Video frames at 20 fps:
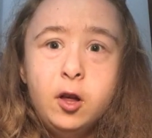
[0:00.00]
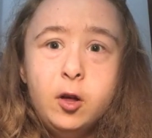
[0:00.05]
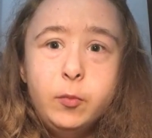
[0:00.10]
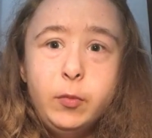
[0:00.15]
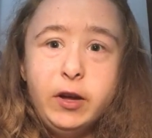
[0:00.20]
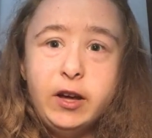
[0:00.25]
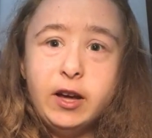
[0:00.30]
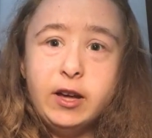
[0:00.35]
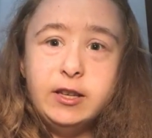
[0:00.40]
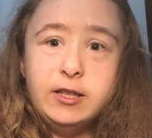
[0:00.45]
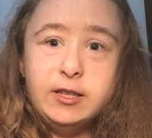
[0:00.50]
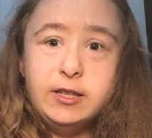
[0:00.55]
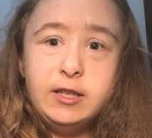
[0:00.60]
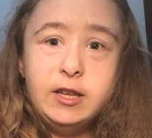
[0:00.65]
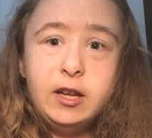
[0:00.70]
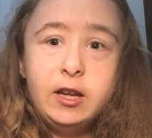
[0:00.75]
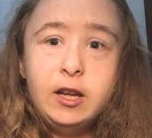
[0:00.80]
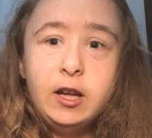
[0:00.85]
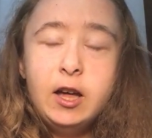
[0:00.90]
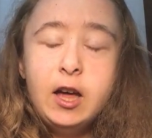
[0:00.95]
Because
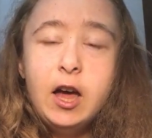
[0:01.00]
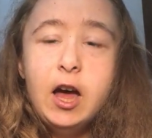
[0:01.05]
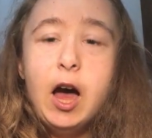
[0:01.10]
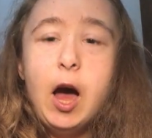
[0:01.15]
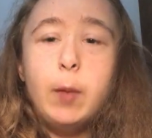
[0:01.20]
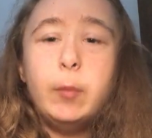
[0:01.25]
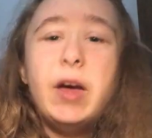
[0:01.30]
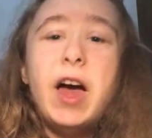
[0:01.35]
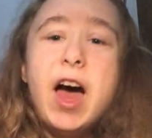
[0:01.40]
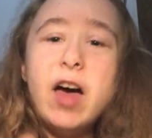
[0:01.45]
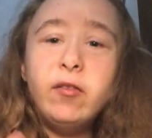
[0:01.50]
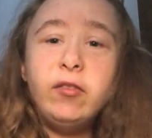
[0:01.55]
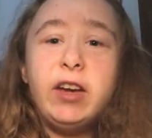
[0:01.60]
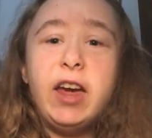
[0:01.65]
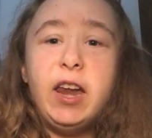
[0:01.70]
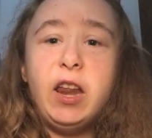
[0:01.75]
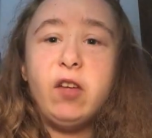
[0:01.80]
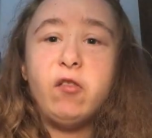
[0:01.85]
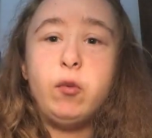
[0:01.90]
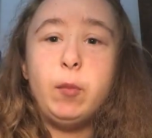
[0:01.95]
I'm
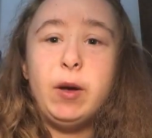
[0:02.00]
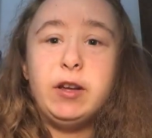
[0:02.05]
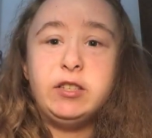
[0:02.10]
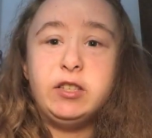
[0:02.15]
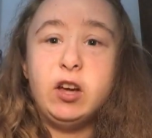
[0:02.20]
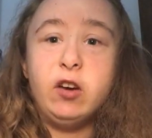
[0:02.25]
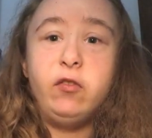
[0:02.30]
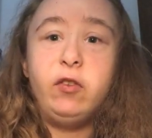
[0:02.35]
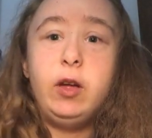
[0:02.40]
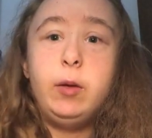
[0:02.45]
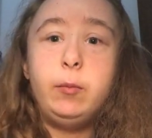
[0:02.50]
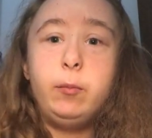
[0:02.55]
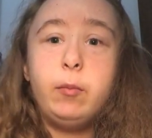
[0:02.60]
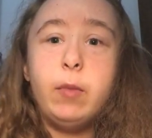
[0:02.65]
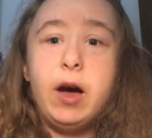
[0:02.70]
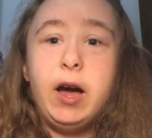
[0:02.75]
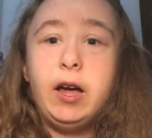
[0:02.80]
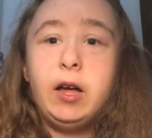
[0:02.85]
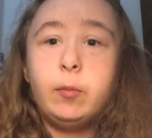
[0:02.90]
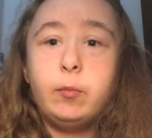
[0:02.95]
advocating for myself and
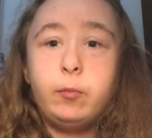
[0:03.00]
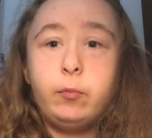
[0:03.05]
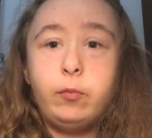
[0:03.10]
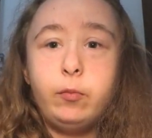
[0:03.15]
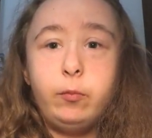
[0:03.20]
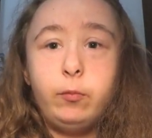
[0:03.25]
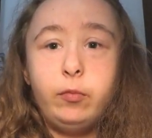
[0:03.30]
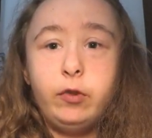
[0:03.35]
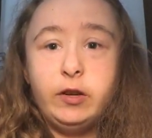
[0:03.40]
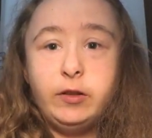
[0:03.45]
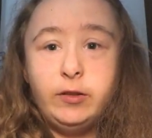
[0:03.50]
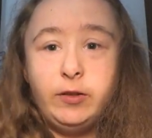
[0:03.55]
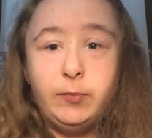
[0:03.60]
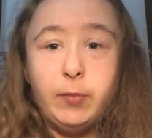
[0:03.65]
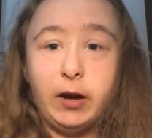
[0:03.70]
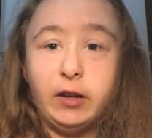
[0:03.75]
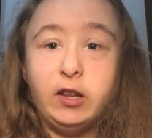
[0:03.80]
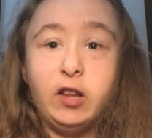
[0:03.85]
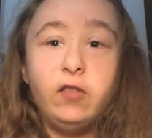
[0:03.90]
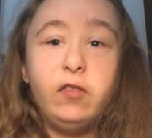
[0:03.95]
my
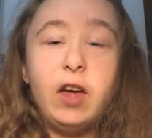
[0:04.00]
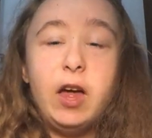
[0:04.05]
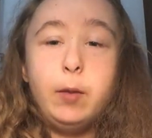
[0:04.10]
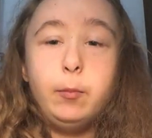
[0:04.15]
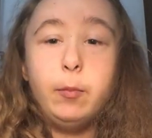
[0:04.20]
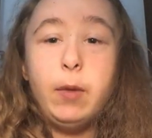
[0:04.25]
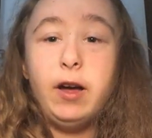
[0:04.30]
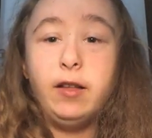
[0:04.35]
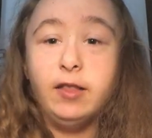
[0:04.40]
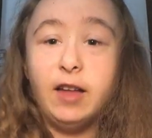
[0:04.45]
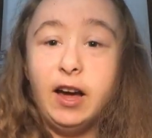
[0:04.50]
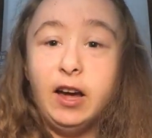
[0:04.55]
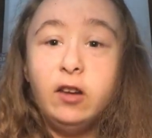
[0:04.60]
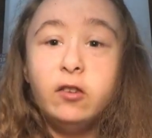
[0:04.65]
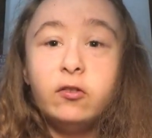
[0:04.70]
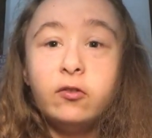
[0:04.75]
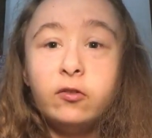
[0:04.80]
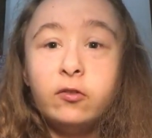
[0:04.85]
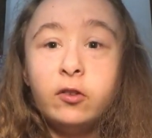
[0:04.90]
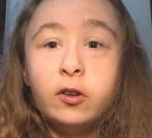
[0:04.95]
perspective and my
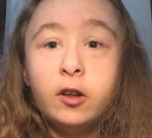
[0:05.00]
life.